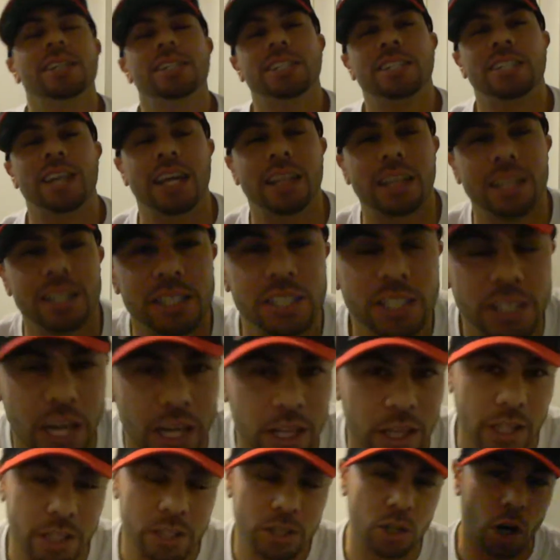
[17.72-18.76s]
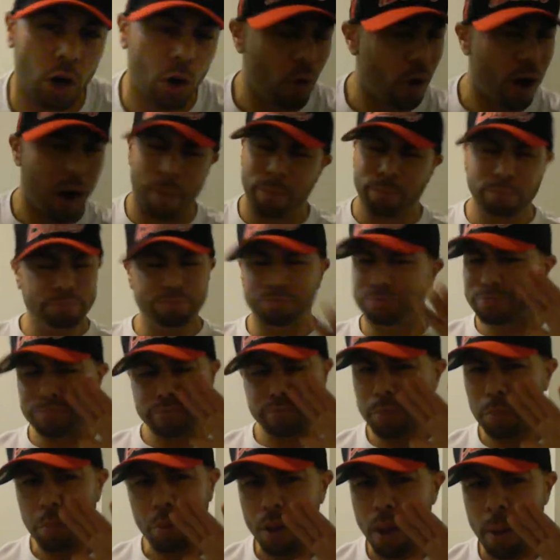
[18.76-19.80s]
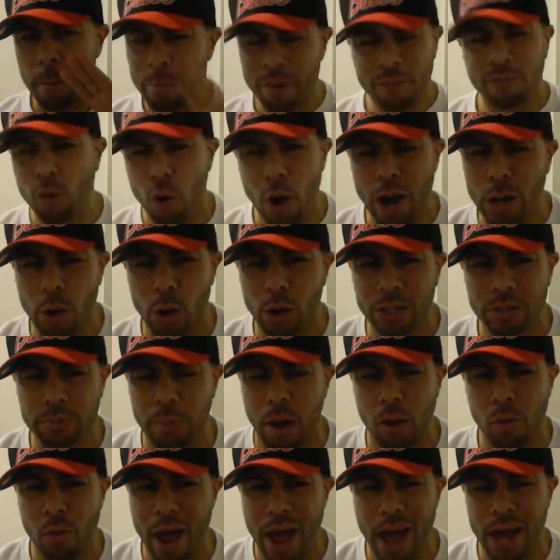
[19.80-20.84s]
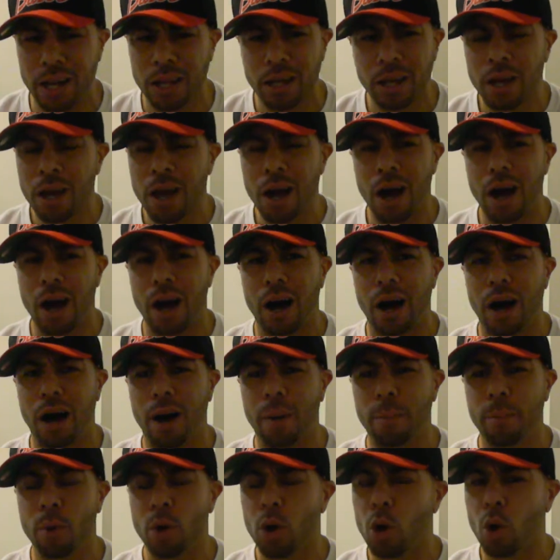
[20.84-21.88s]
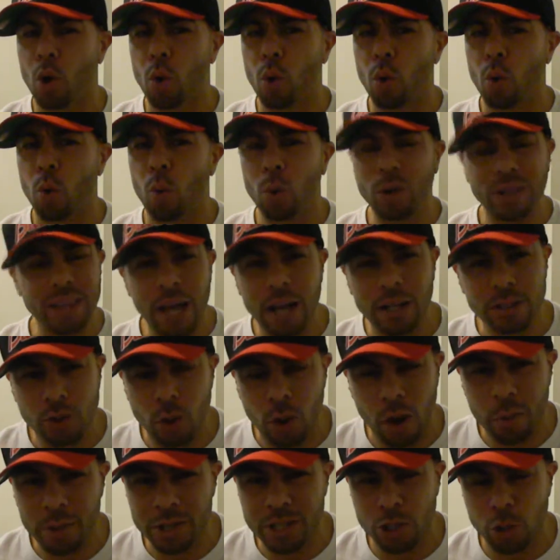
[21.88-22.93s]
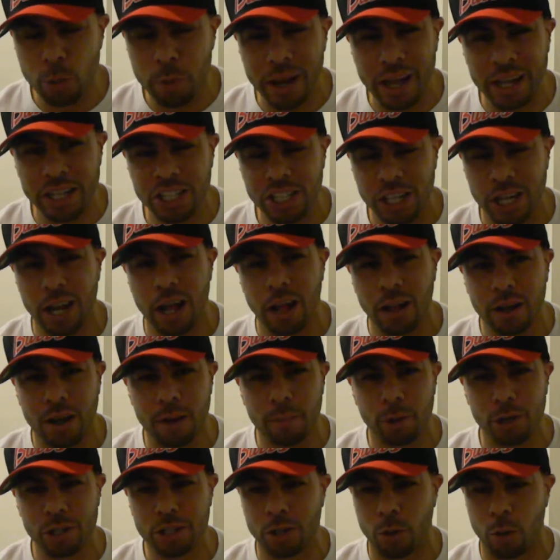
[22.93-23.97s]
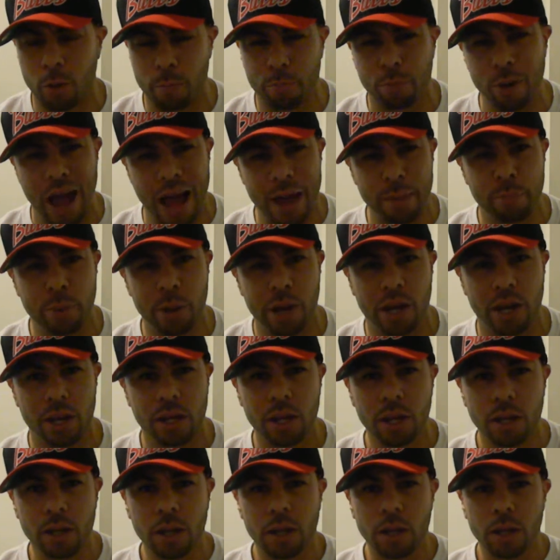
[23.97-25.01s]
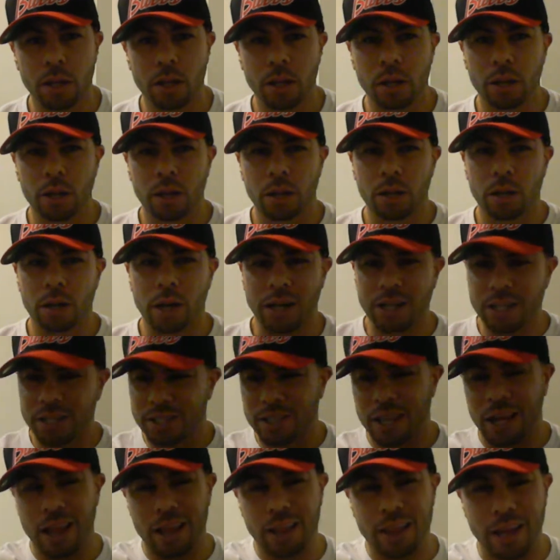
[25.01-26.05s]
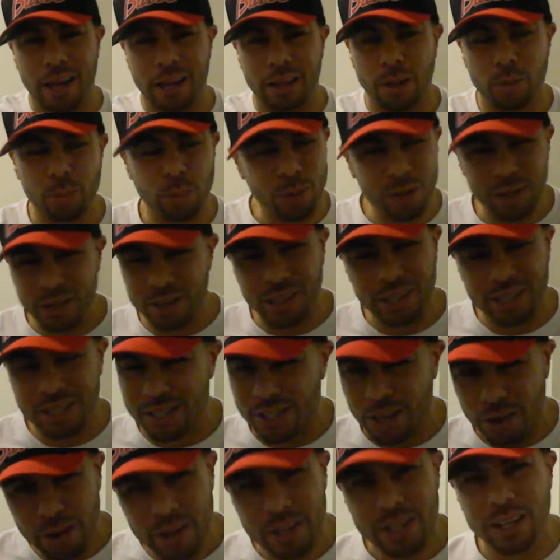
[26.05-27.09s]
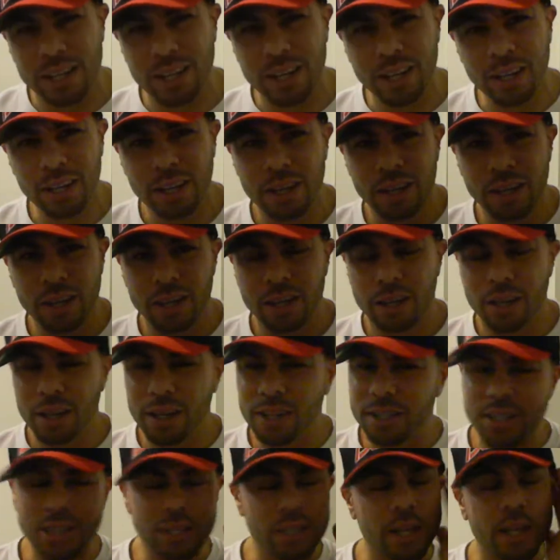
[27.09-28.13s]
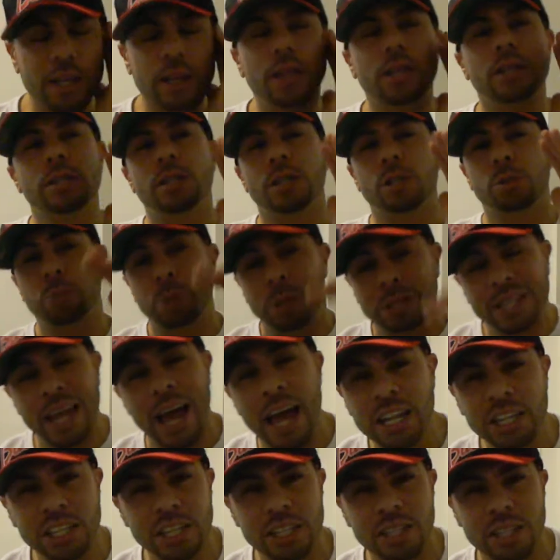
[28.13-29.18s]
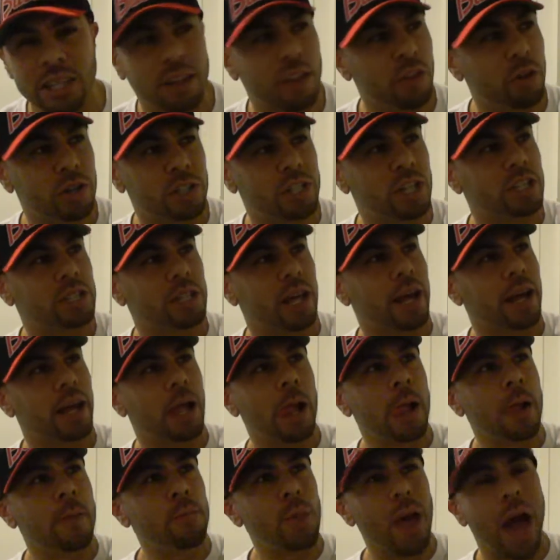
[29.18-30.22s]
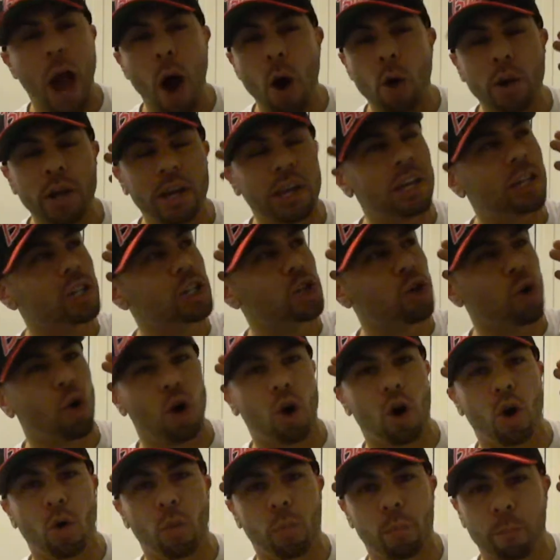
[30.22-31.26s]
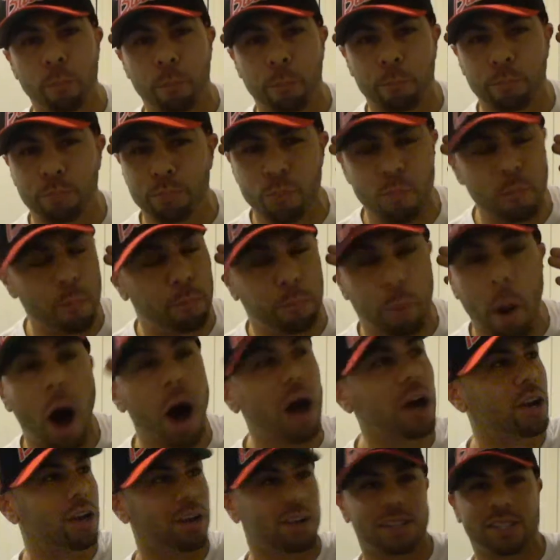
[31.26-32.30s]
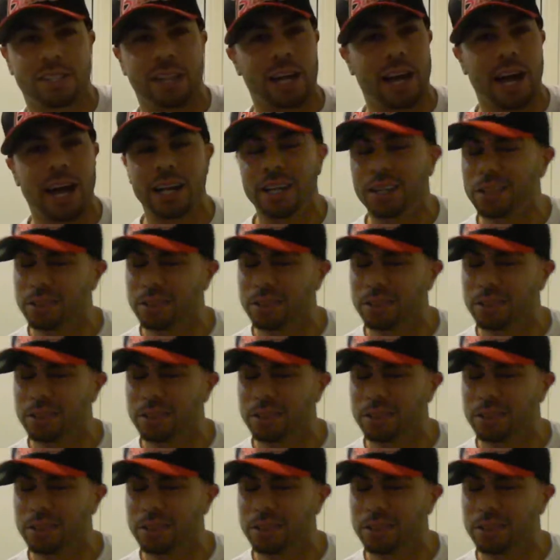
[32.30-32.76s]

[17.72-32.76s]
So, before I go into my rant, what the hell's going on with this stupid ass Chanel commercial with Brad Pitt? I just saw that thing, like seriously? It's just, there's pretentious and then there's just like out of control bonkers, like